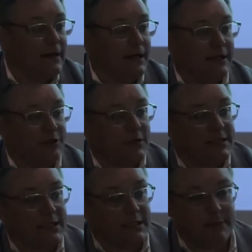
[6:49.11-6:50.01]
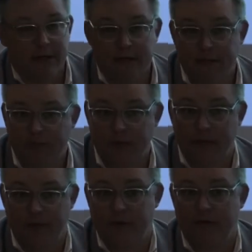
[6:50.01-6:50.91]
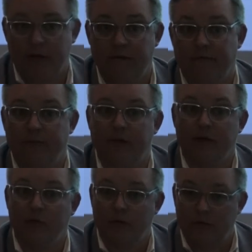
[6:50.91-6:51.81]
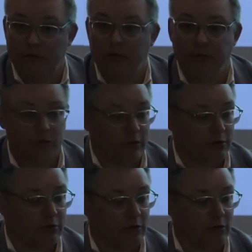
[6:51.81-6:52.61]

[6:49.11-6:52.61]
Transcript: And you can see the mayors spread it around from around the world, global north,